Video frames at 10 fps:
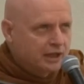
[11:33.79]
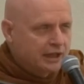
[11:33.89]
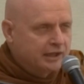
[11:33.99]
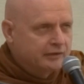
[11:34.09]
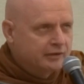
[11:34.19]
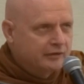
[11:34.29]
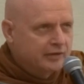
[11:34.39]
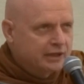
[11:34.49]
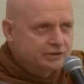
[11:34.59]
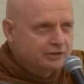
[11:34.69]
And
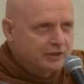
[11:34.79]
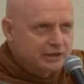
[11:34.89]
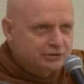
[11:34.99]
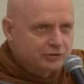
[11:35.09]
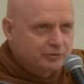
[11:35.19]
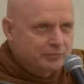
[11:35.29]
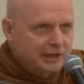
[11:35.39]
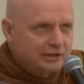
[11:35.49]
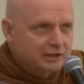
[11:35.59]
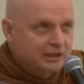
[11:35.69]
that's not a
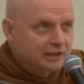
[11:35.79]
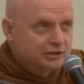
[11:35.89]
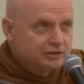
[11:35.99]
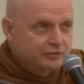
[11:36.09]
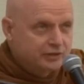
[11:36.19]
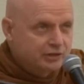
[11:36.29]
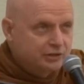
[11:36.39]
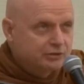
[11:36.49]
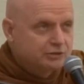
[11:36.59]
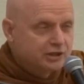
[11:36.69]
bad thing, it's a
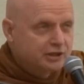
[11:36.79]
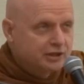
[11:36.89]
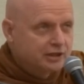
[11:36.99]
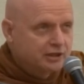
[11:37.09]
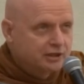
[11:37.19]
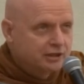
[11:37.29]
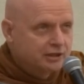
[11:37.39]
very good thing.